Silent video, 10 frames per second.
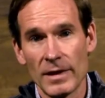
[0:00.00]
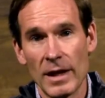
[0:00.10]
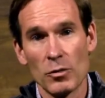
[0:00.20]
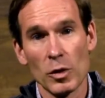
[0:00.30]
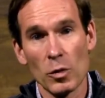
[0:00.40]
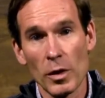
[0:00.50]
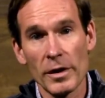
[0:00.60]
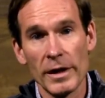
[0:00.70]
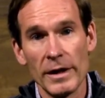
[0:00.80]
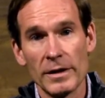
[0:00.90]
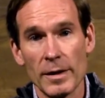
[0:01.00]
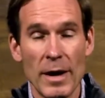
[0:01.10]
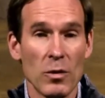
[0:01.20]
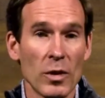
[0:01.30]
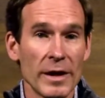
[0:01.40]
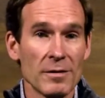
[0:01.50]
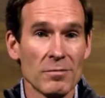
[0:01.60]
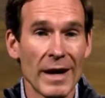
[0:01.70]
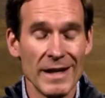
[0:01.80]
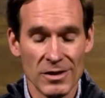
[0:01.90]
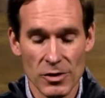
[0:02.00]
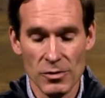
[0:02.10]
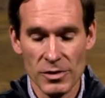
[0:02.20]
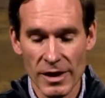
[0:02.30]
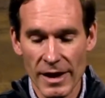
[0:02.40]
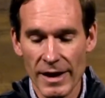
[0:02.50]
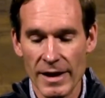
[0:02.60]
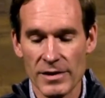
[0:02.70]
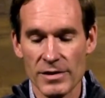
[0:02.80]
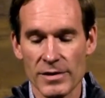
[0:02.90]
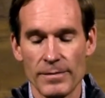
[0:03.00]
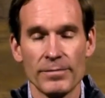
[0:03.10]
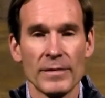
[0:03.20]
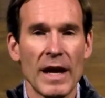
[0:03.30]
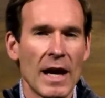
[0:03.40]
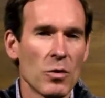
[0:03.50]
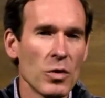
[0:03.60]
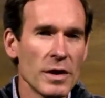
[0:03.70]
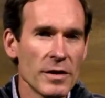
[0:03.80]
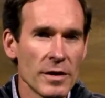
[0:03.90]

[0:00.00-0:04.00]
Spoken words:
and we're worried about what it might do to us. And one of